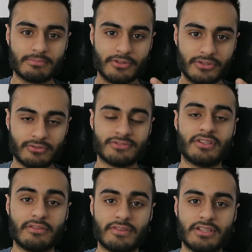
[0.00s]
but there was
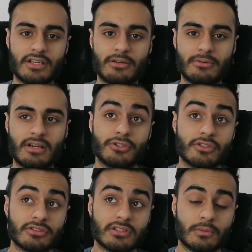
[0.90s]
no video. But the
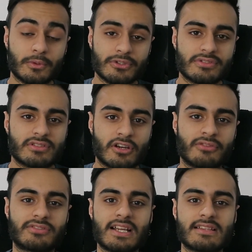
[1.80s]
good thing was
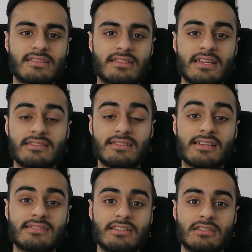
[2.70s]
contacting
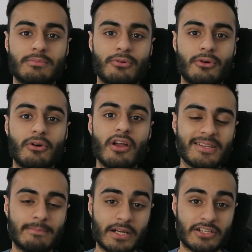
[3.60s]
NZXT support
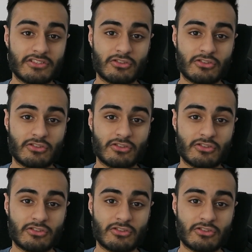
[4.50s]
did manage